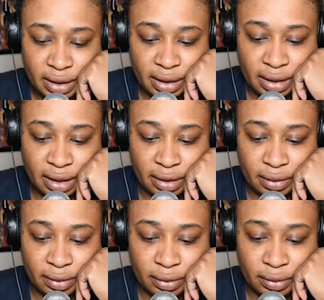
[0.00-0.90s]
In
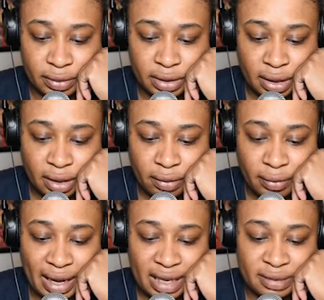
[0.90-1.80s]
other news,
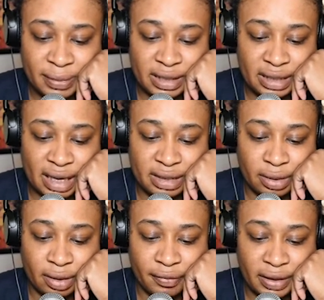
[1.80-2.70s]
Raz B's
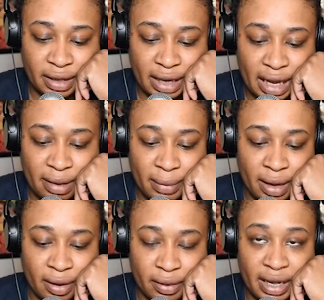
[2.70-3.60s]
ex-girlfriend that came
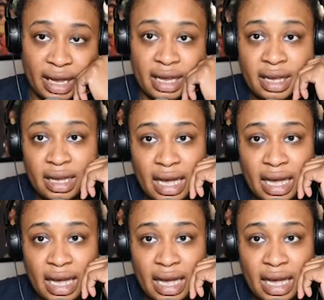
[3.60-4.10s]
out, okay?